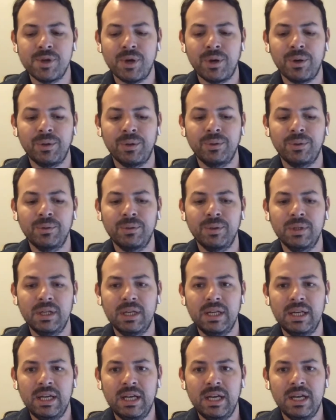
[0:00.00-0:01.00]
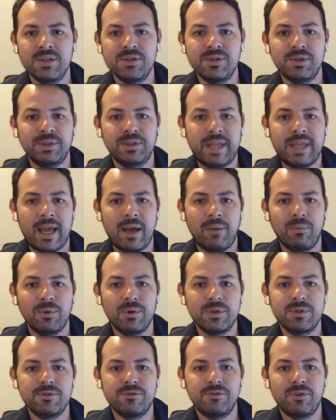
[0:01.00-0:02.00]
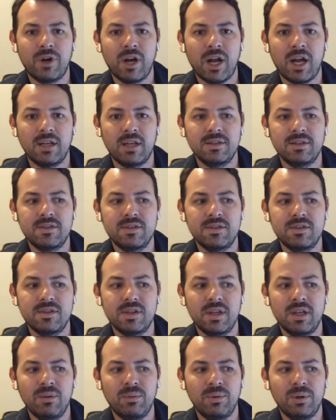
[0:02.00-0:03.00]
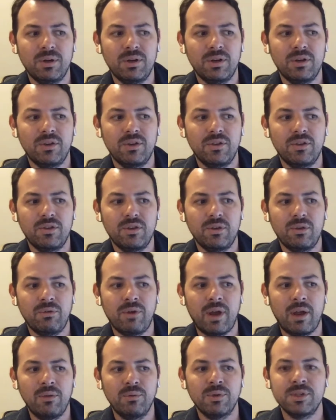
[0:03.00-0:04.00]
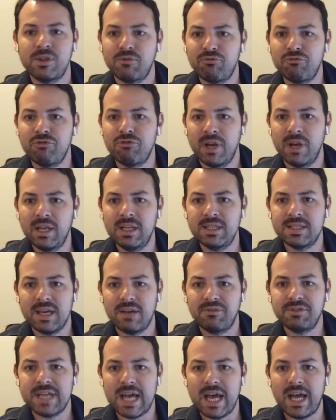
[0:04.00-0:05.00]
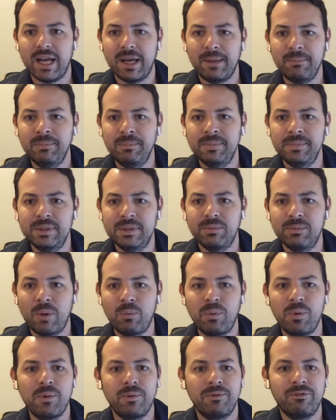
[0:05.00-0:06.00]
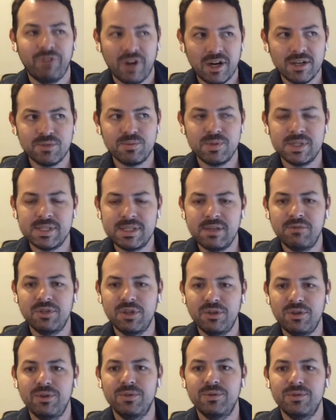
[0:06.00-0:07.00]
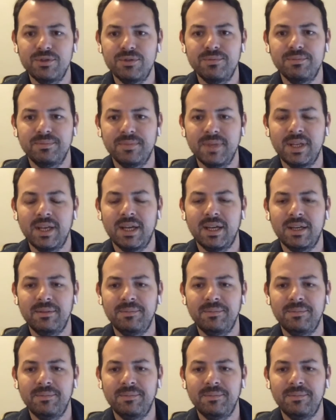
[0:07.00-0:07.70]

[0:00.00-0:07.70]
So that was for us. It was a really tough time when we first received the news. Yeah.